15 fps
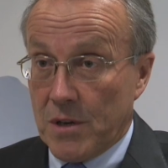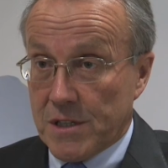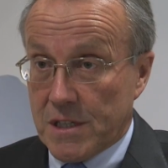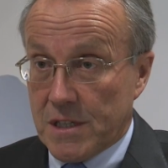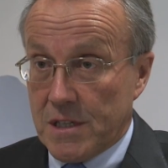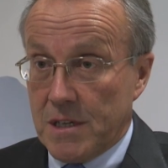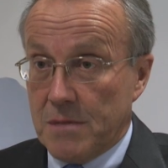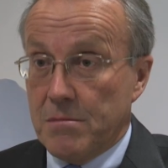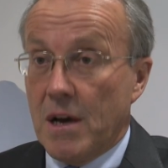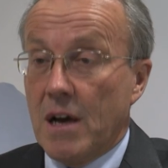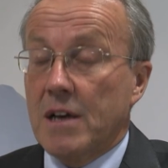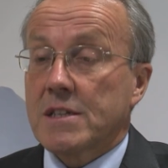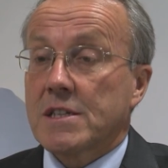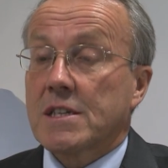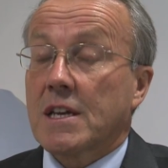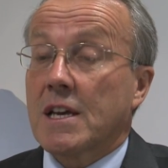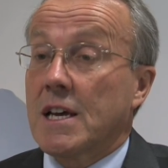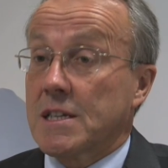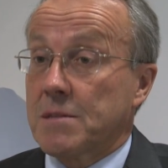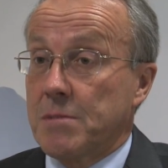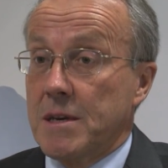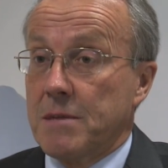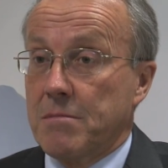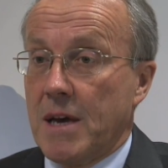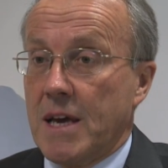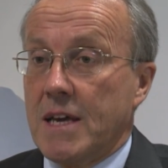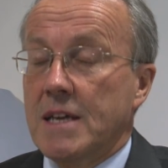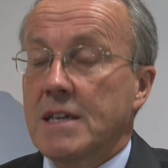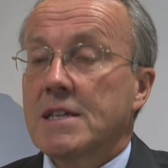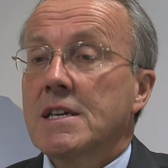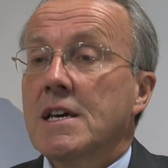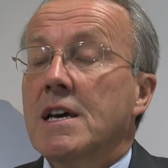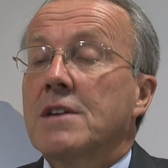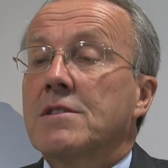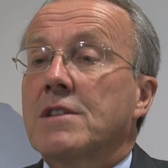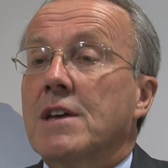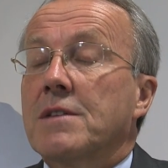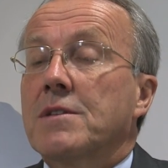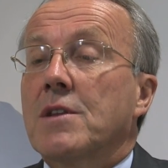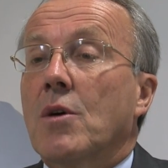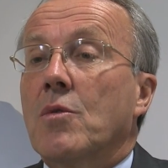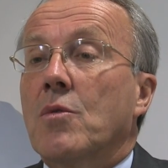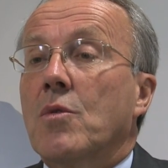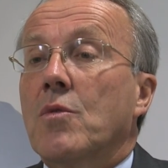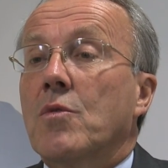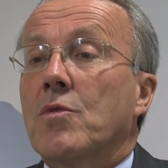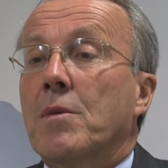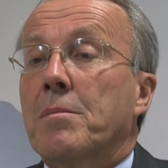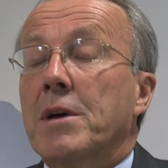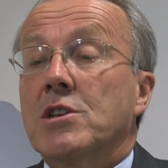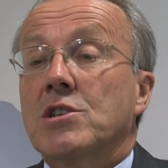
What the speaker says: Once the mask has been made, then the